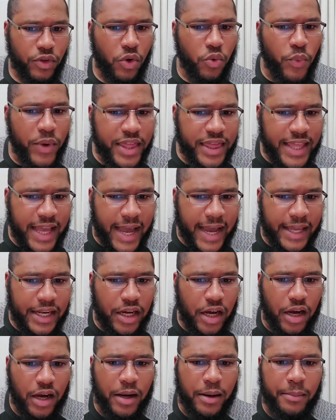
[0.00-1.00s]
with
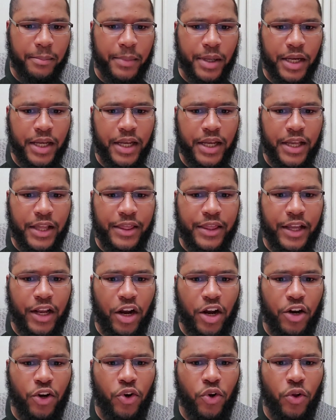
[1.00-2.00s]
that, they
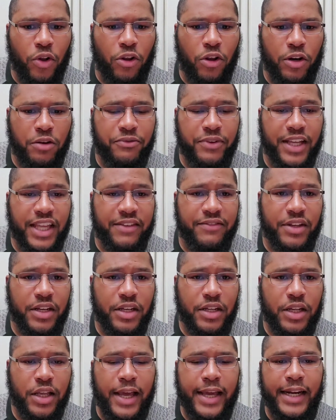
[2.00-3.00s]
are no longer
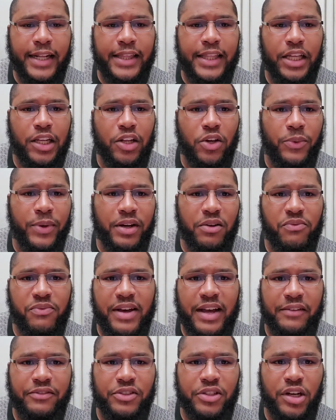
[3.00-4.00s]
forgiving anything lower than
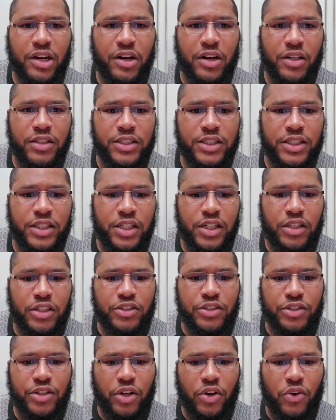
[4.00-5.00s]
5 stars.
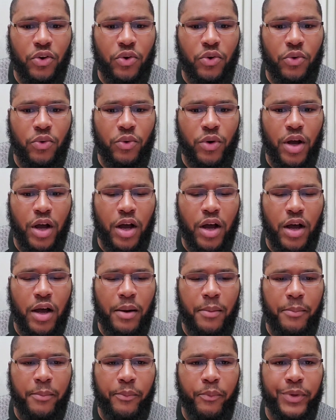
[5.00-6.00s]
So,
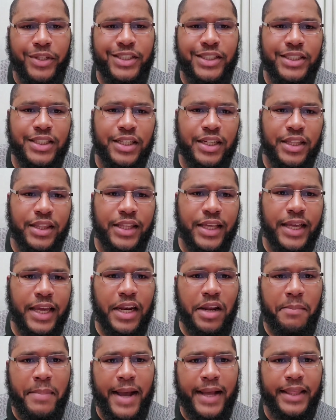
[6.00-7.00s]
which is a good thing
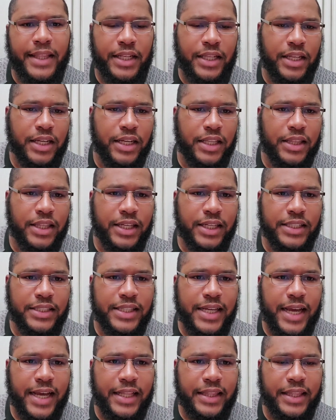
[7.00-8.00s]
and a bad thing. The good thing
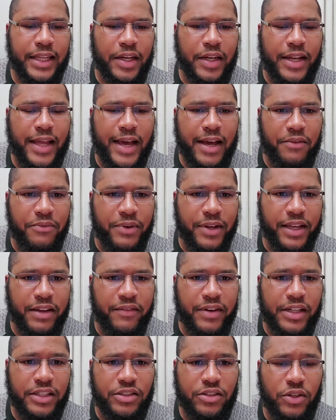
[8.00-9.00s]
is that they're not
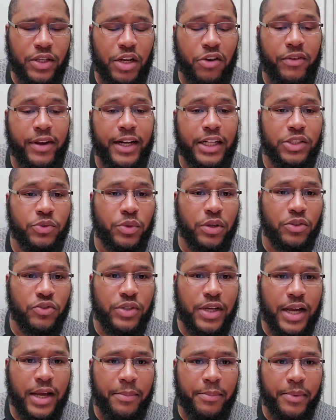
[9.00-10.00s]
forgiving it, so your ratings will
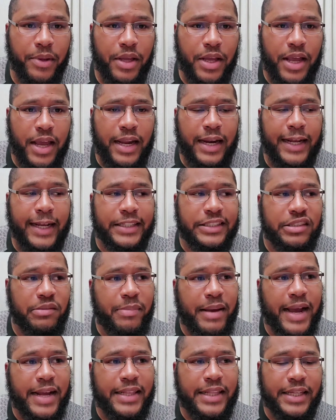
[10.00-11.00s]
drop. And I guess the
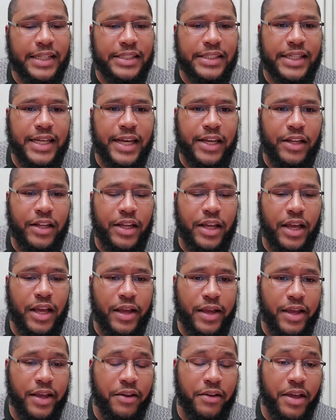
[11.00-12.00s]
bad thing is that
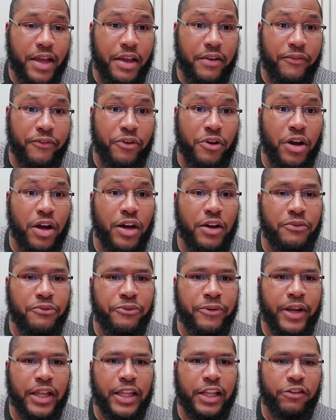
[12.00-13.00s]
if you're
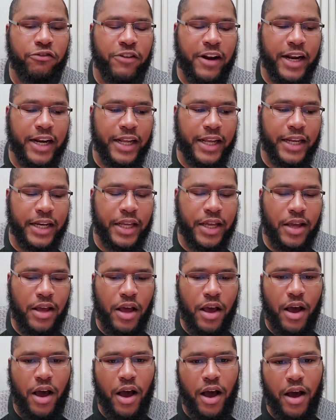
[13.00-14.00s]
unfairly rated,
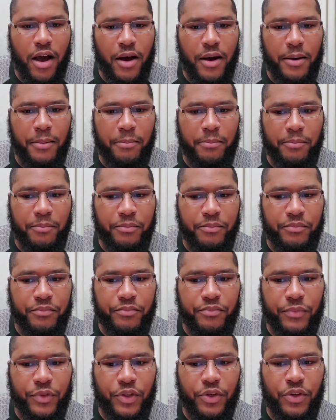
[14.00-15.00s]

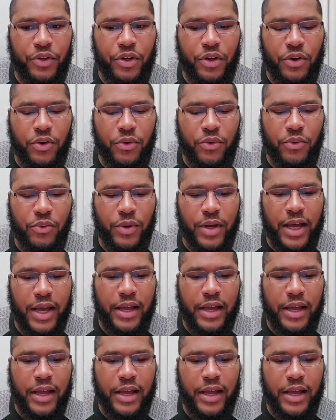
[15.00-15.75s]
you know,